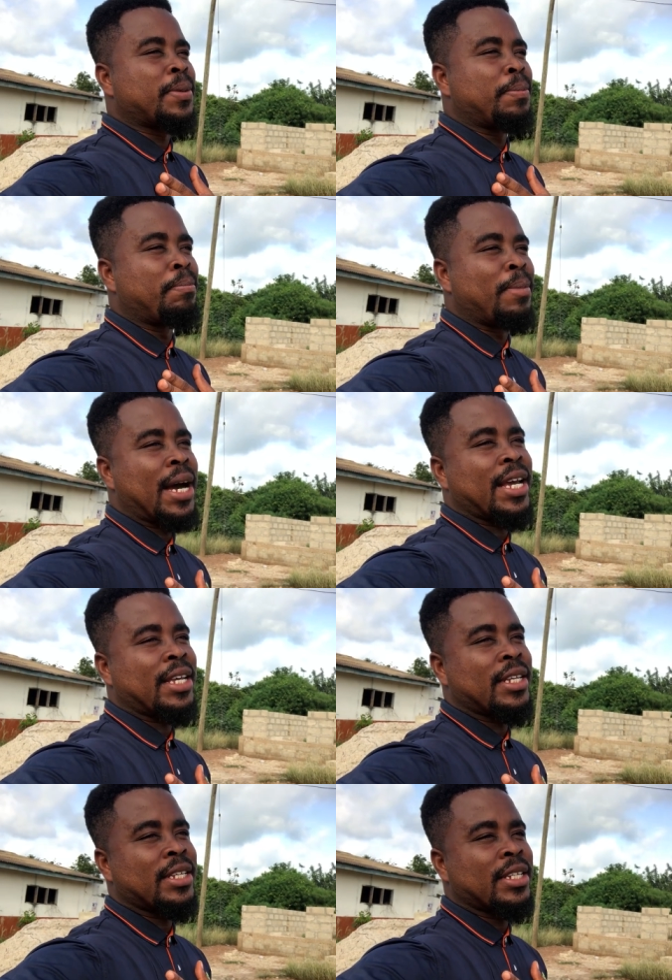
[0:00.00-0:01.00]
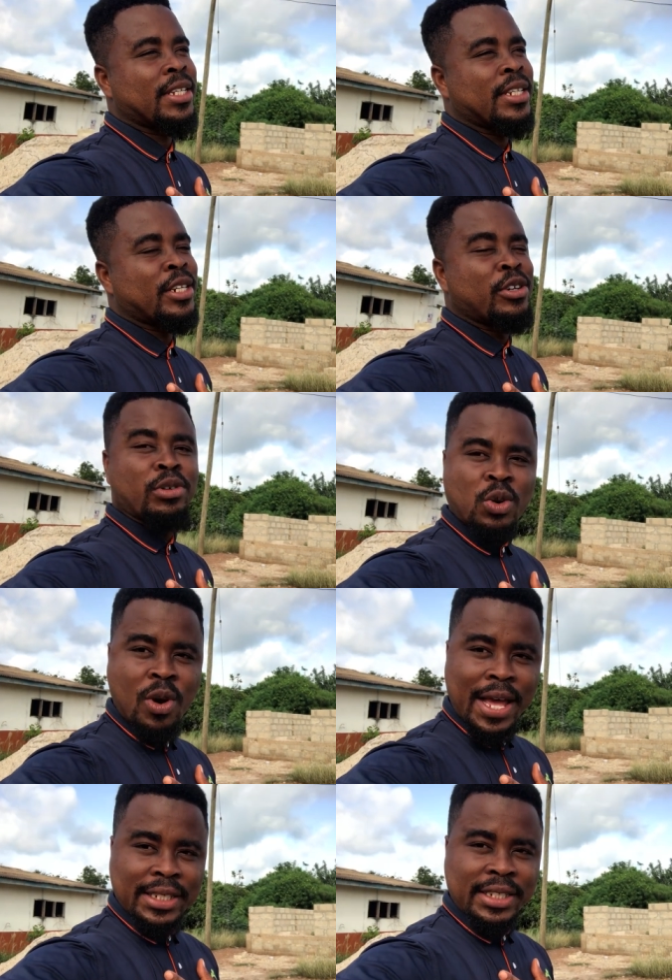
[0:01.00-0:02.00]
my
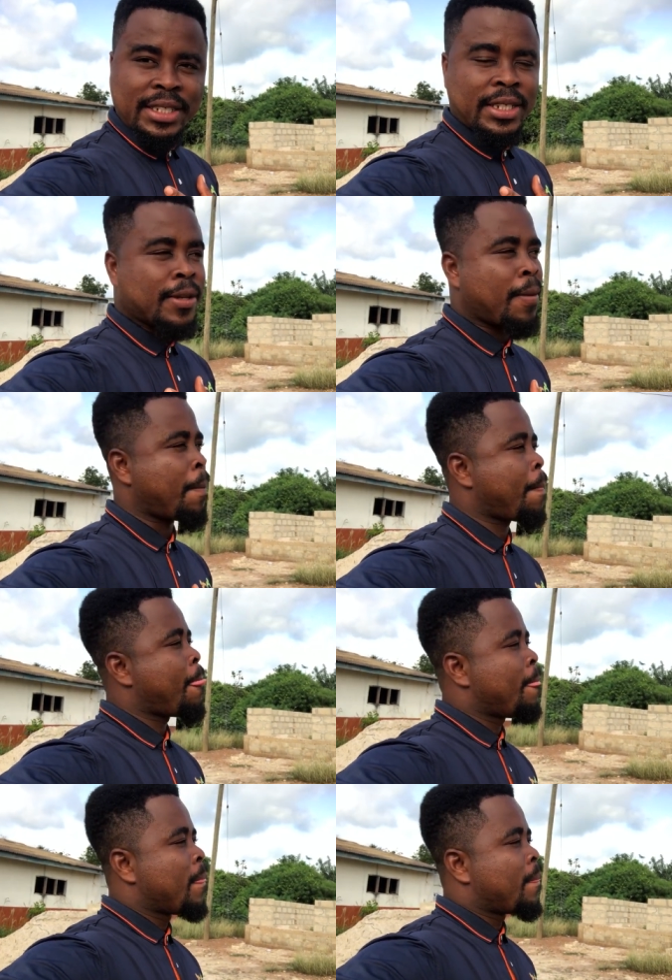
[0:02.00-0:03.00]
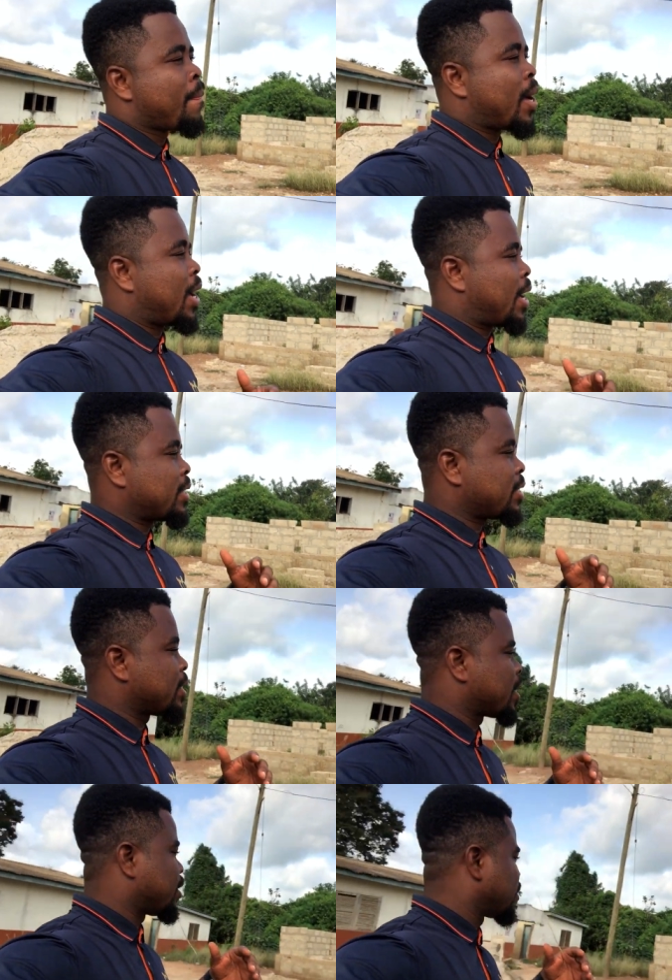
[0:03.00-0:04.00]
request. As you
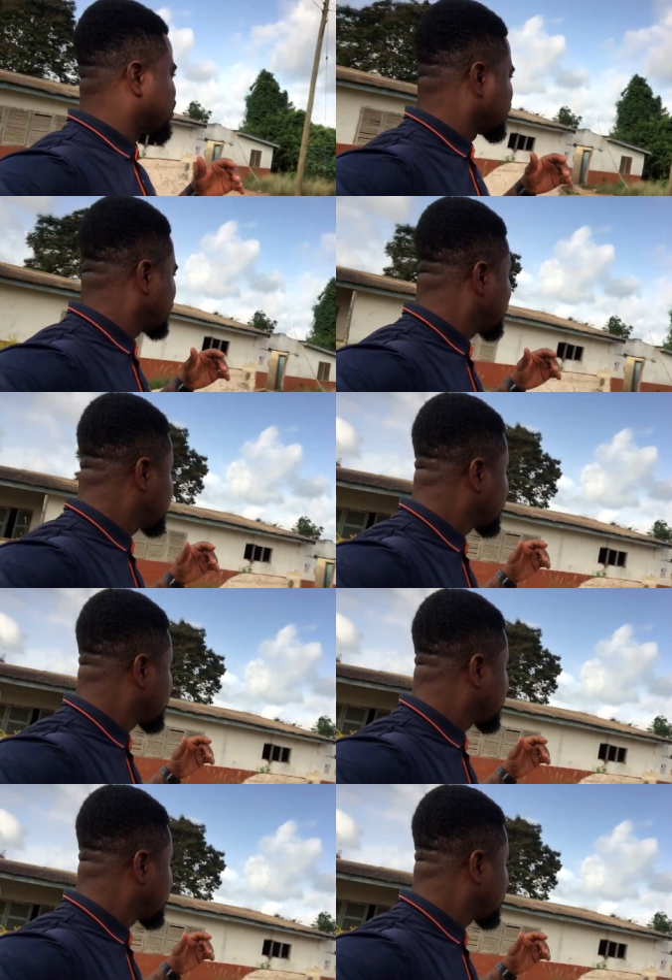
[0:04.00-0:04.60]
can see,